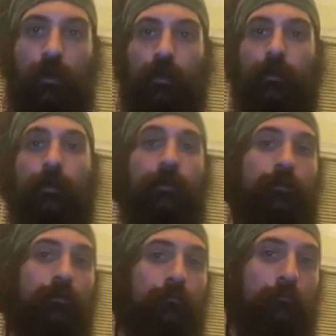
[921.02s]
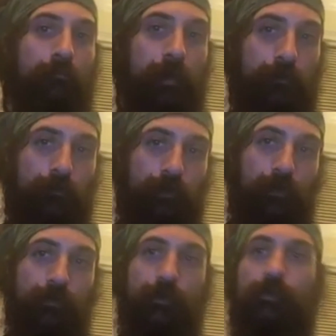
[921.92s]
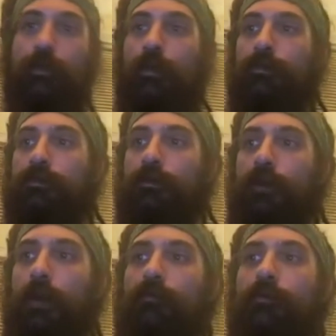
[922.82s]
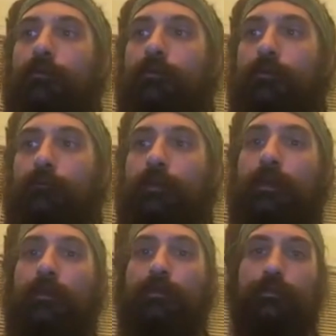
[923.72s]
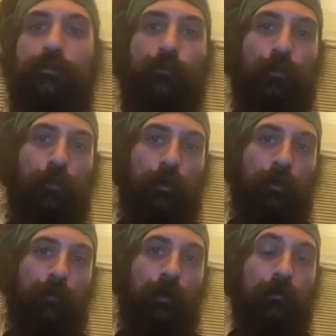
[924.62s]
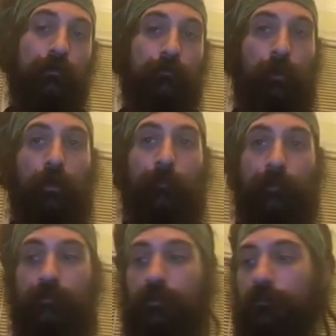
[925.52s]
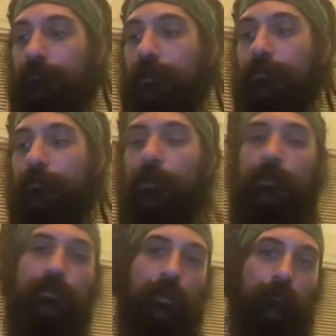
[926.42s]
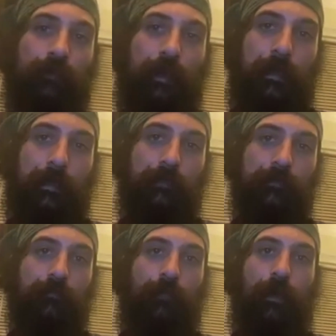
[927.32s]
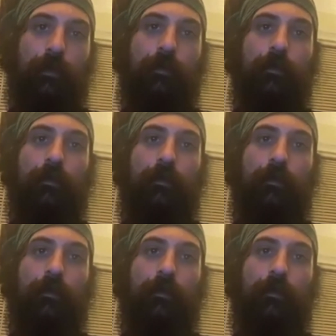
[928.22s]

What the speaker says: in microdoses. So I wouldn't be super worried about small amounts of elderberry stem getting into my